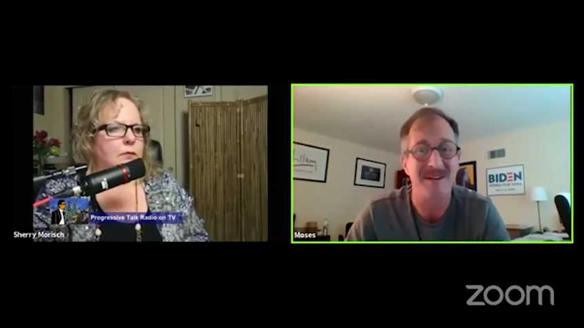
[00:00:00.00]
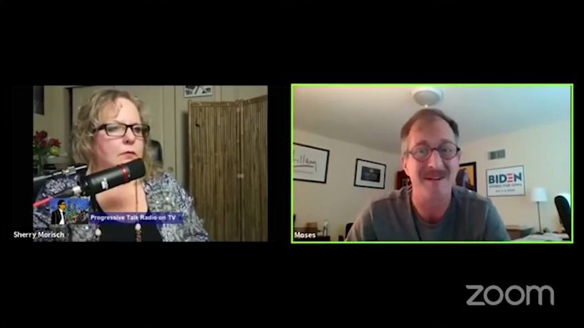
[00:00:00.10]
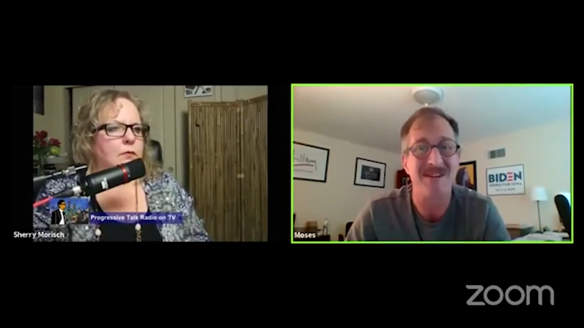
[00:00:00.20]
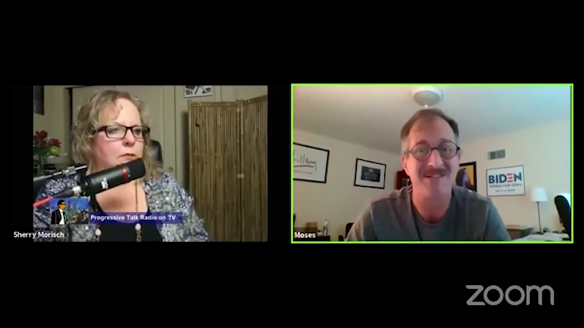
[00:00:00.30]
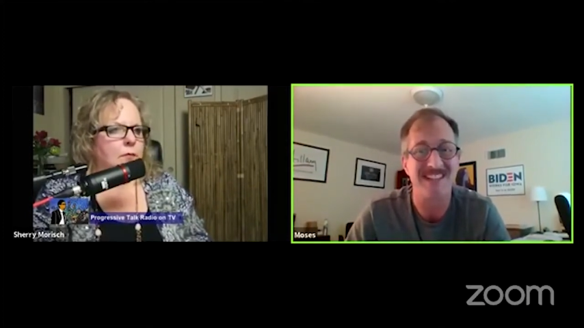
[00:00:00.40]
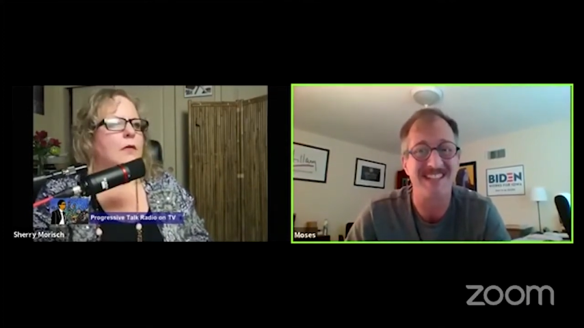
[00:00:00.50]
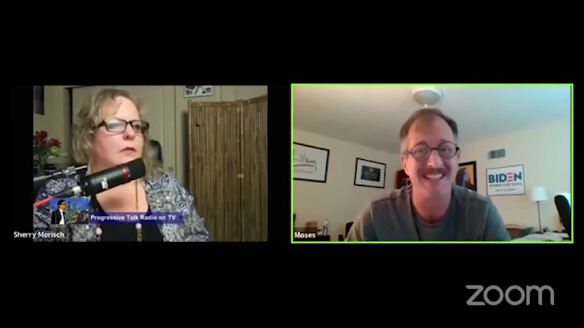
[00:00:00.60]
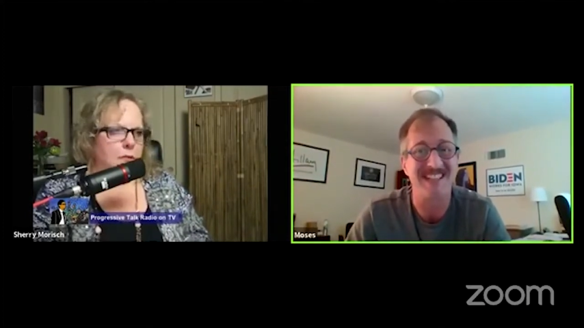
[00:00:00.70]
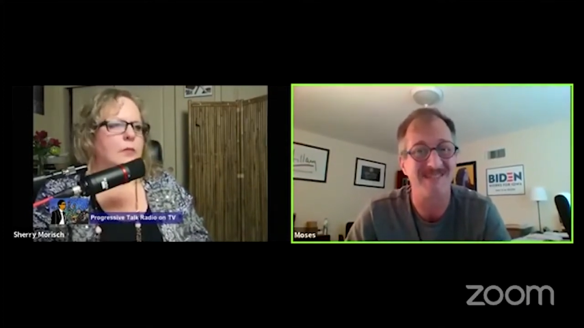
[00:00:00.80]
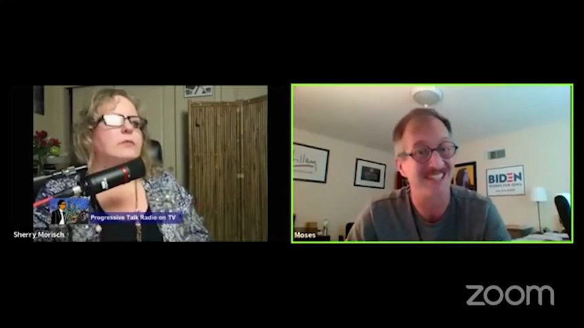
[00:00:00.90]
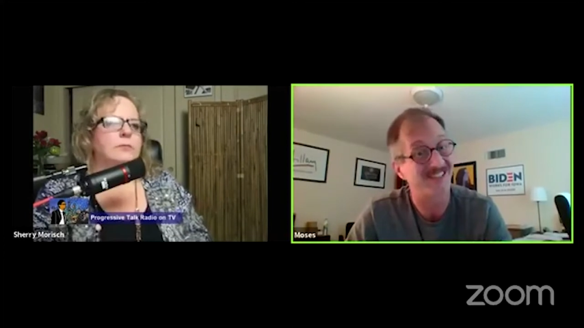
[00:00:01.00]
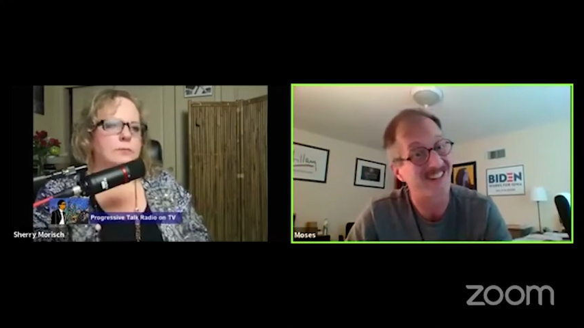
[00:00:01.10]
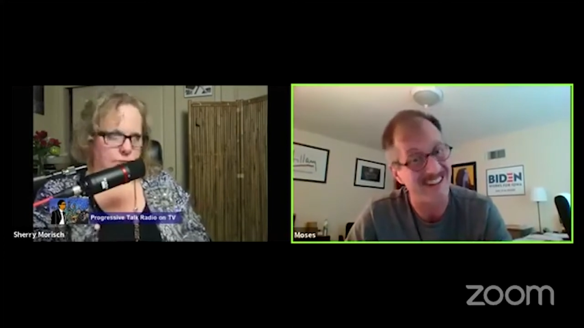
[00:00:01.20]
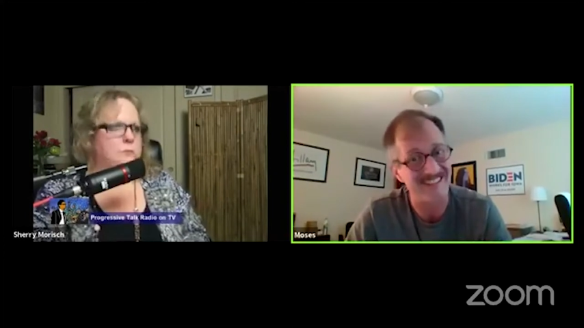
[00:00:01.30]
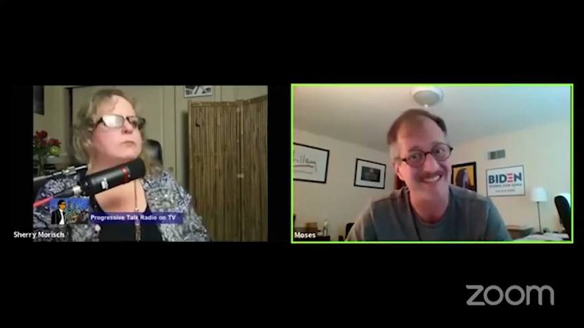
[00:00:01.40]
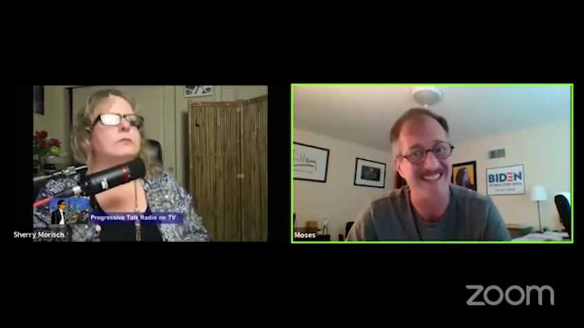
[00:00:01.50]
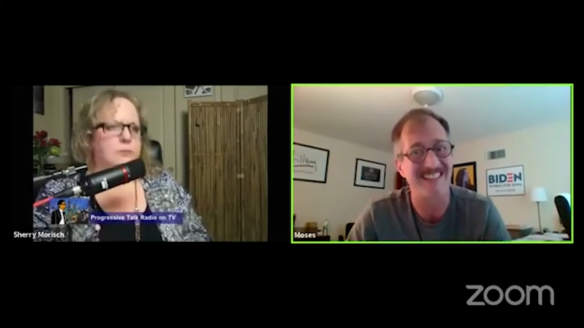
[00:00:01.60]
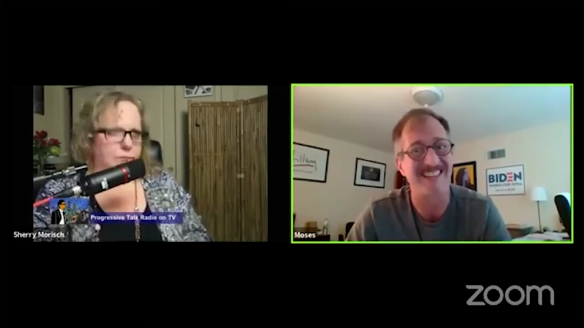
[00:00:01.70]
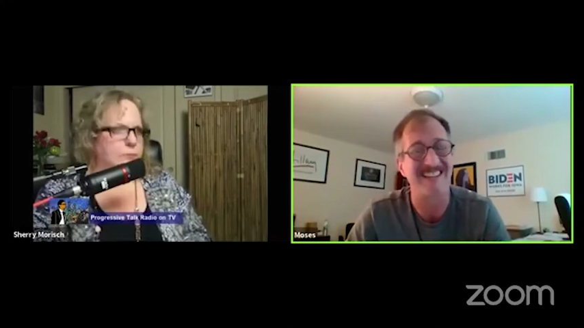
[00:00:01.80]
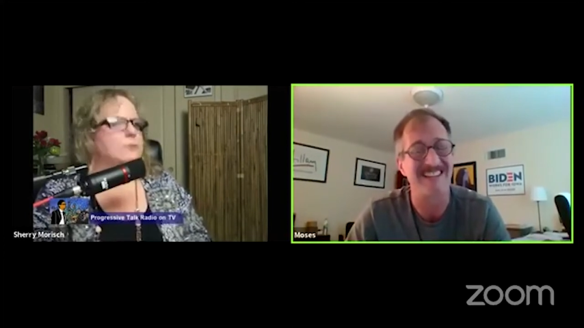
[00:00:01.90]
Speaker 1: My motivation is to make sure I don't get
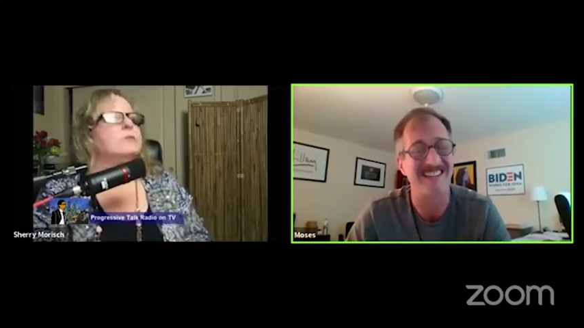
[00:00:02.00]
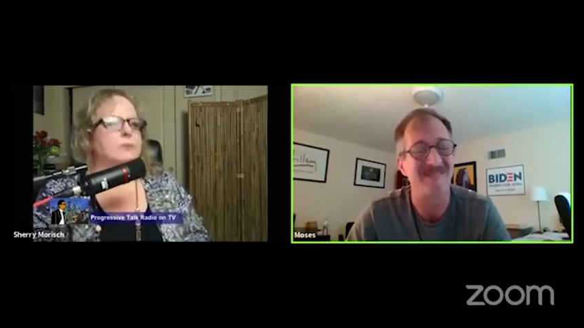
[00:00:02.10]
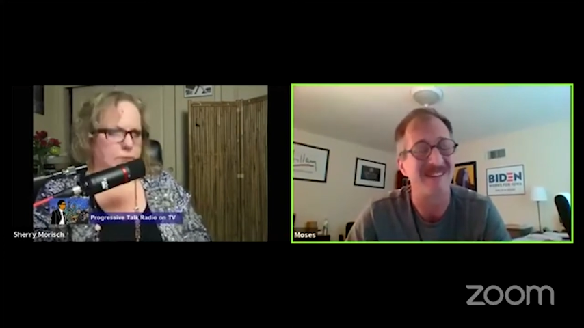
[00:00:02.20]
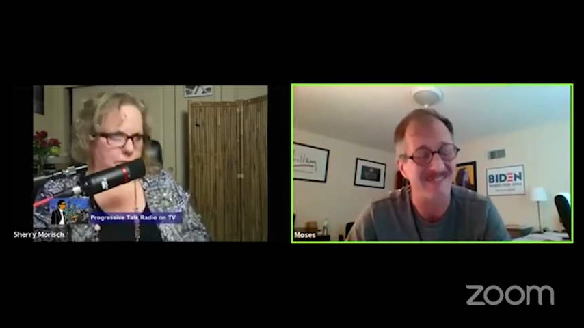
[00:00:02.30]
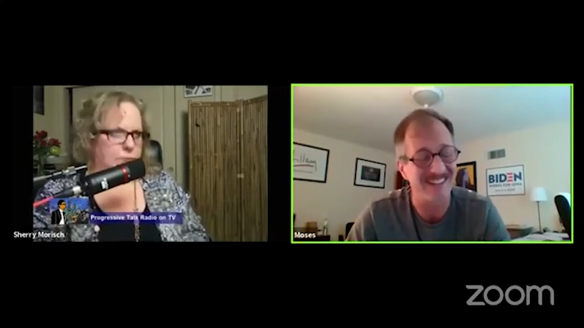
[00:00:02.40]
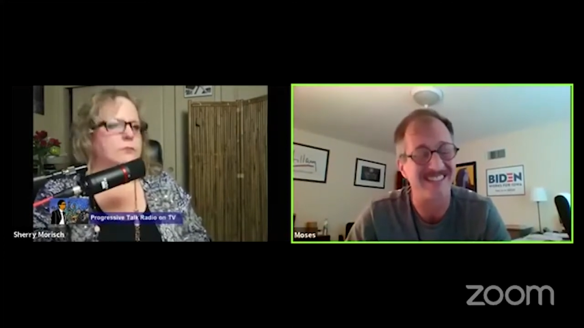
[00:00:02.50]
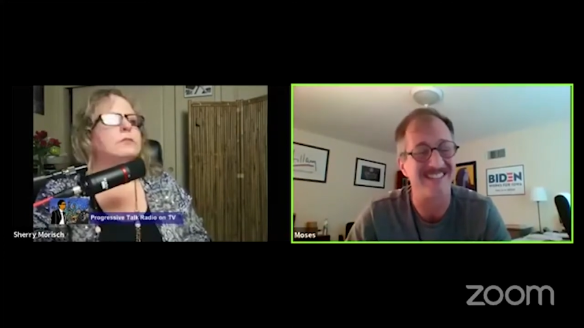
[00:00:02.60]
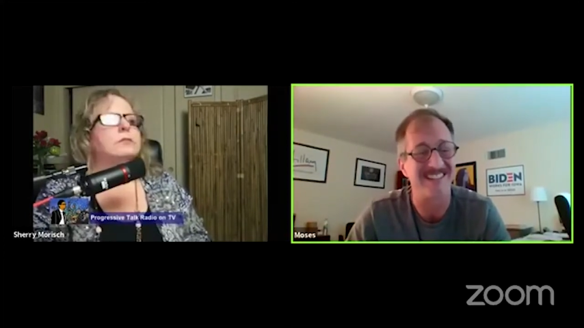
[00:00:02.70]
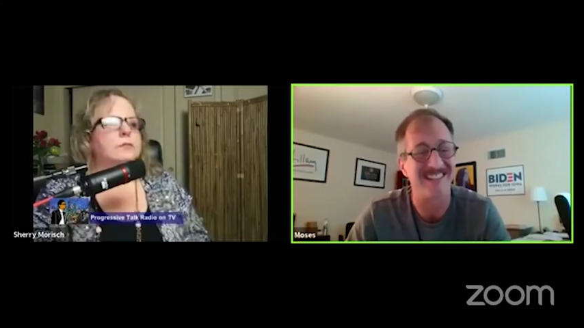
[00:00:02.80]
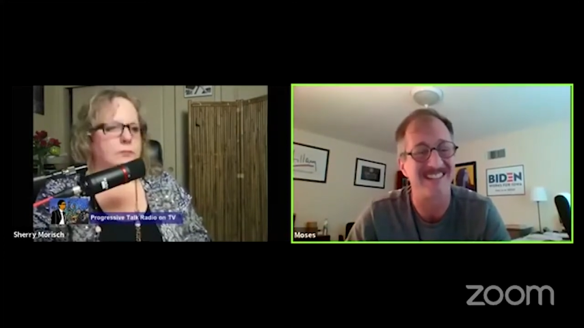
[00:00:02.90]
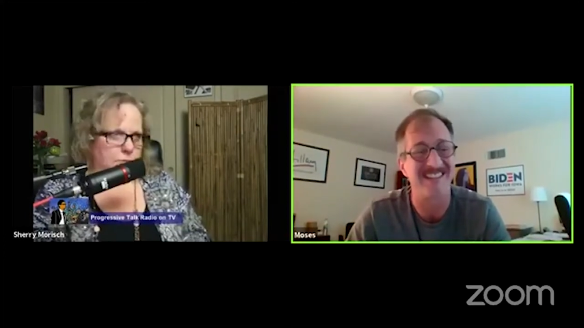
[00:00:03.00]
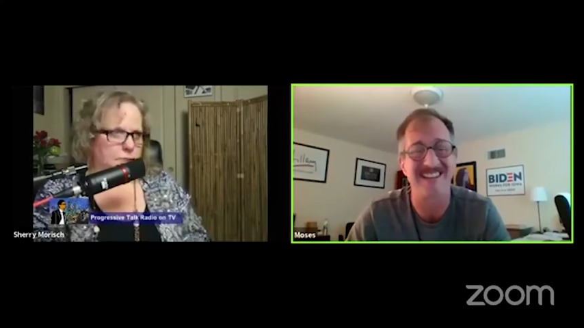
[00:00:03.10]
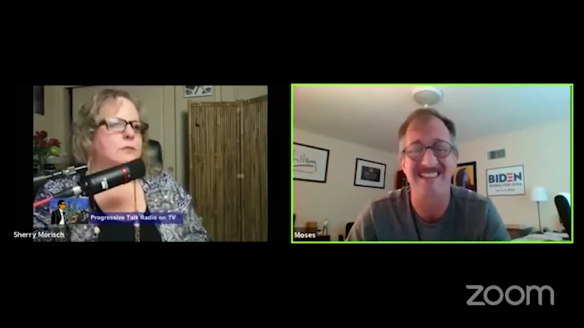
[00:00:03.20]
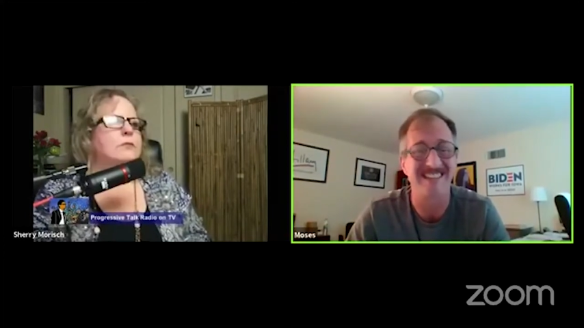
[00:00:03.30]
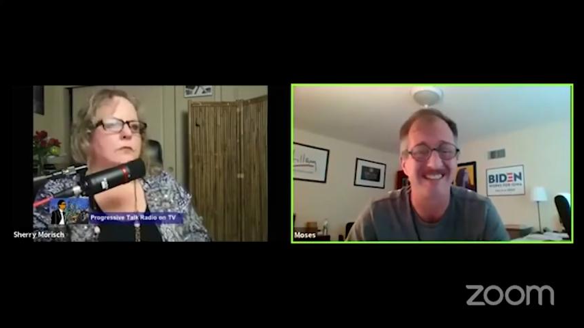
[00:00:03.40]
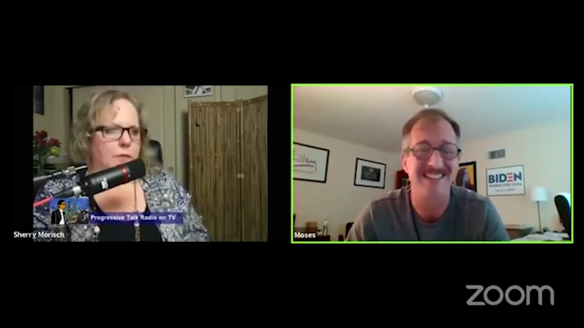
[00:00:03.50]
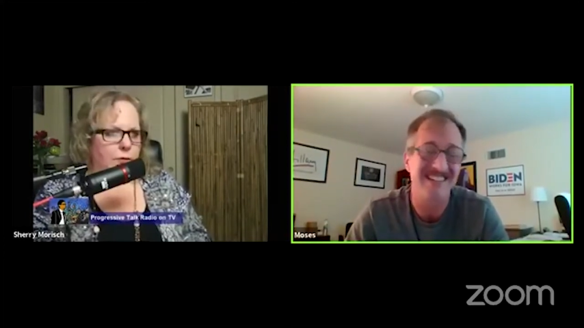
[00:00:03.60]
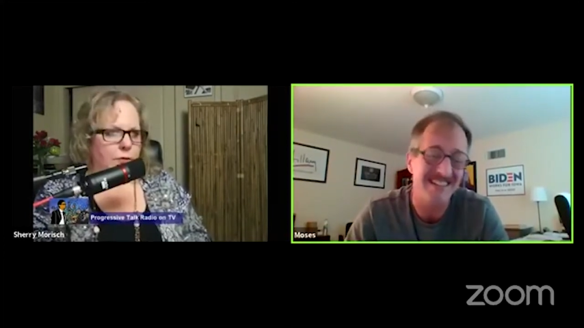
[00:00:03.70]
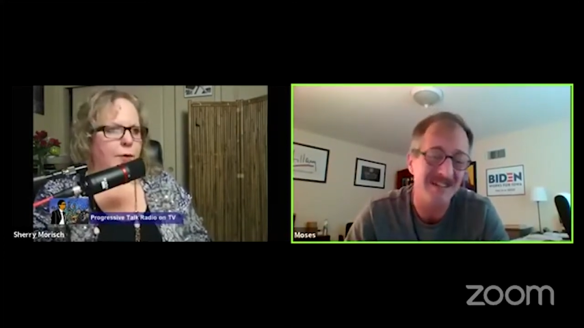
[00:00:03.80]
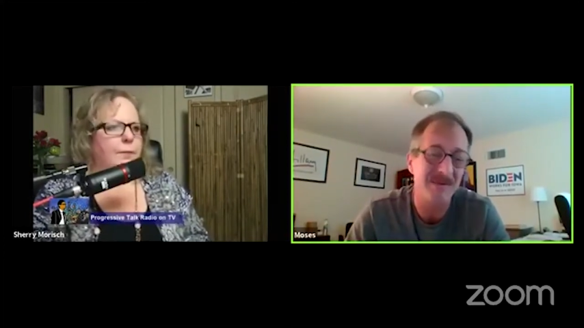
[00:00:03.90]
sick and my friends don't get sick. And so, you
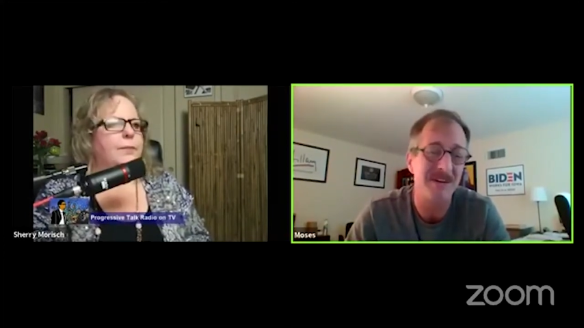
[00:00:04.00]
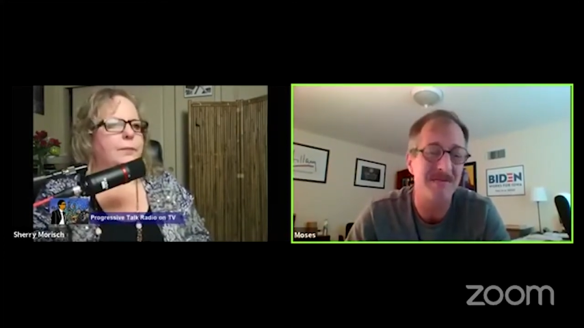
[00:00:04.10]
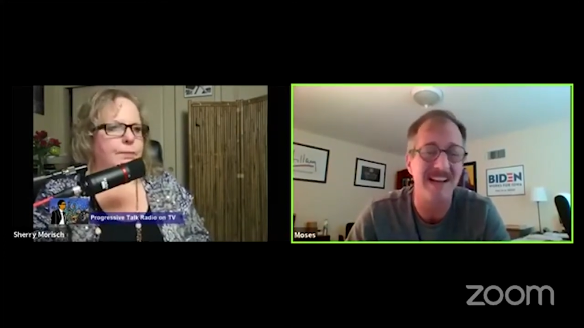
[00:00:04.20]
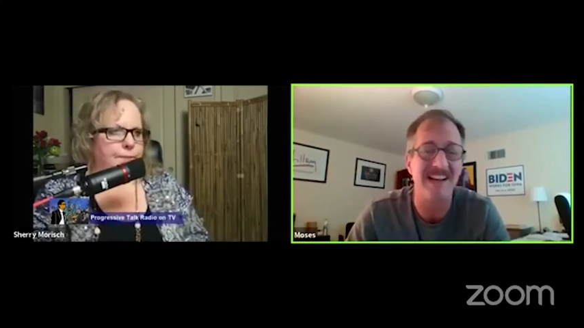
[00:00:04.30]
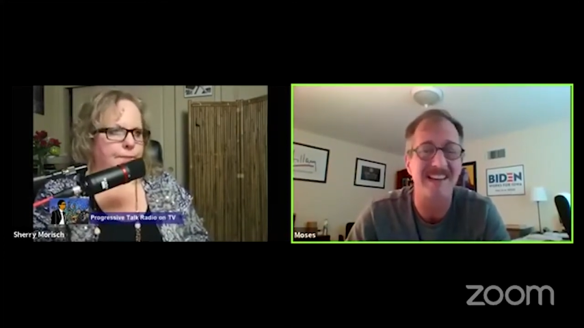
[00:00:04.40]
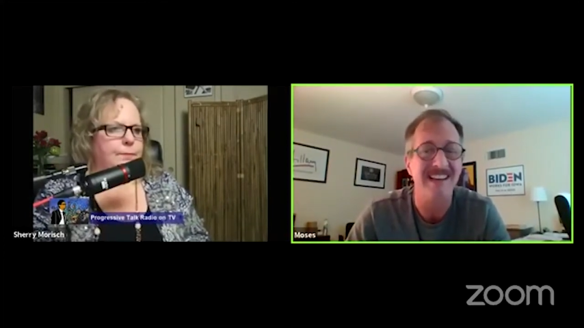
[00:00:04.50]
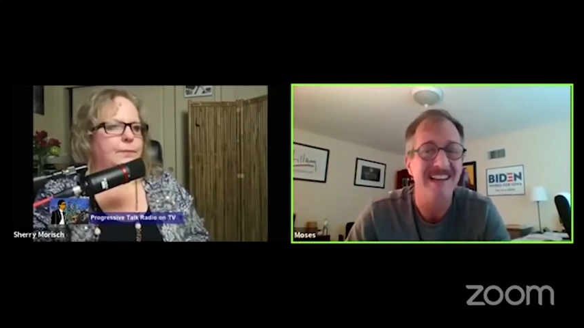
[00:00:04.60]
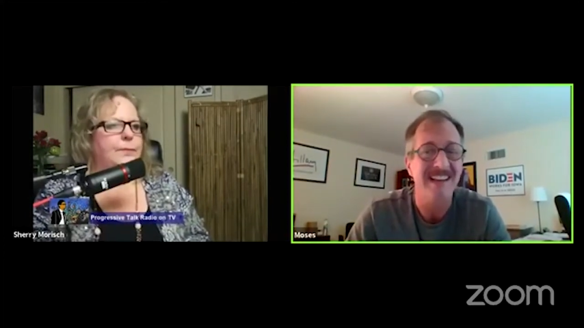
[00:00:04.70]
know, you wear a mask.